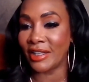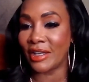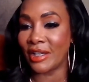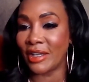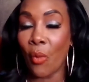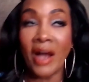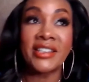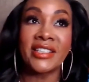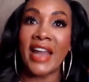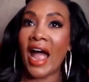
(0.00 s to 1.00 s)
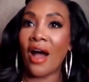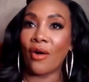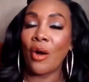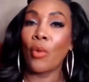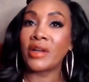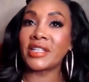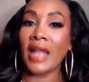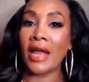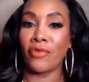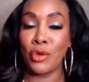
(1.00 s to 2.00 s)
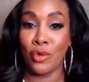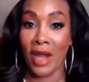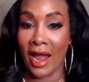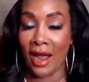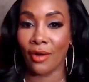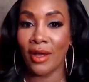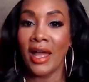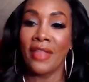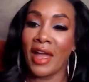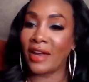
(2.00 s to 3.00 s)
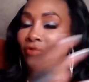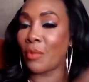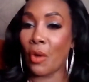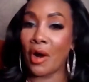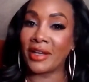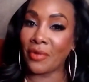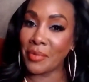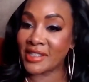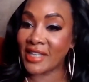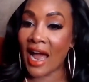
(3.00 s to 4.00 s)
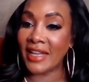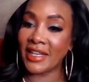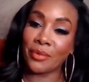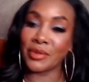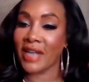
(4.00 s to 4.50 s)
You know, what's now, what's it like for you now that from going from the sidekick,